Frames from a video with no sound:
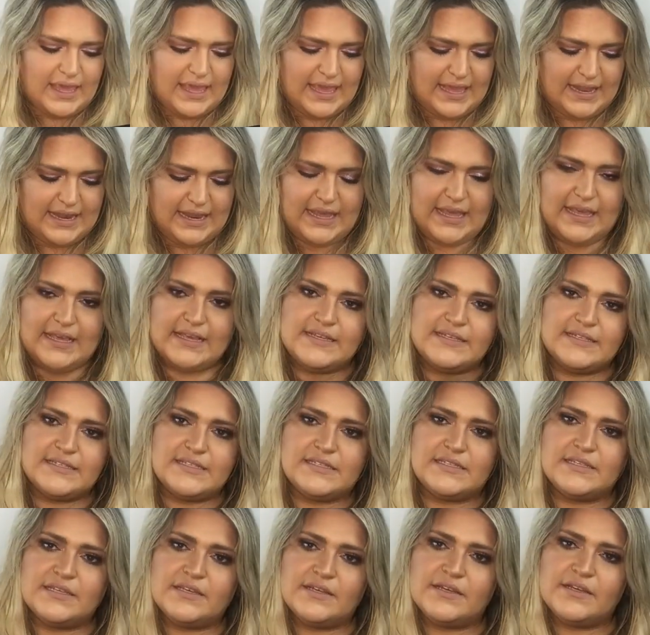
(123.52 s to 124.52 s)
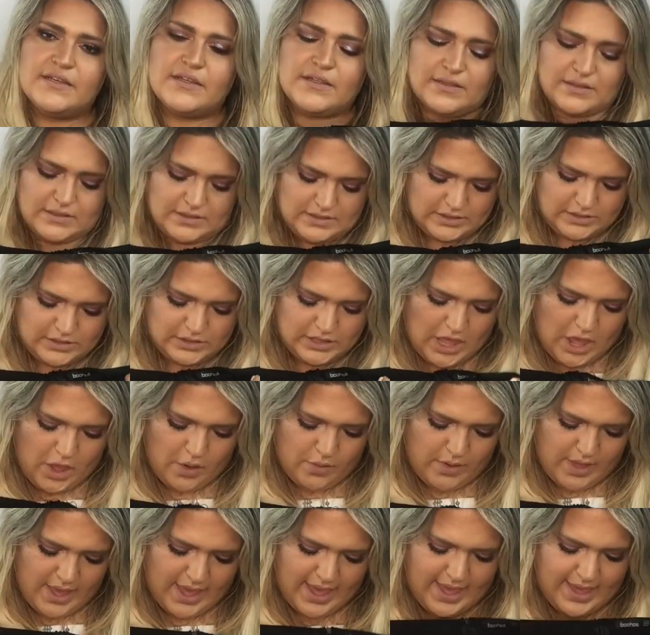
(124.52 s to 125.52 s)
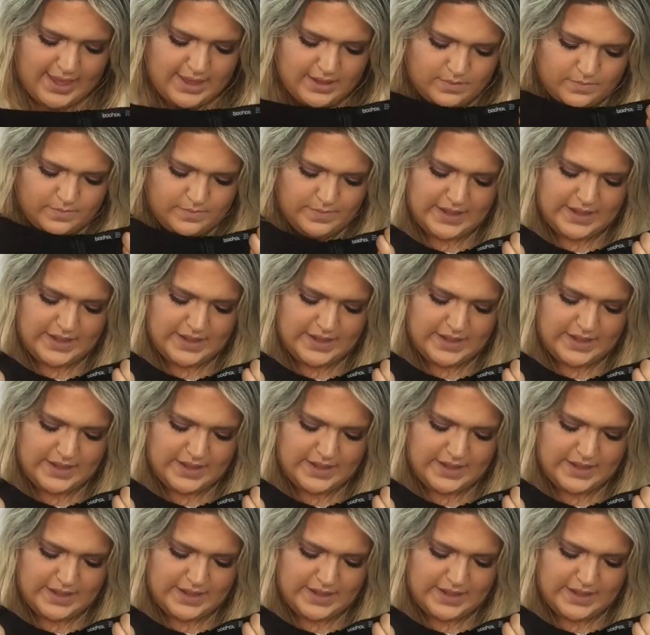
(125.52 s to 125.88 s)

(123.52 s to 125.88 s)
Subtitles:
It is low cut,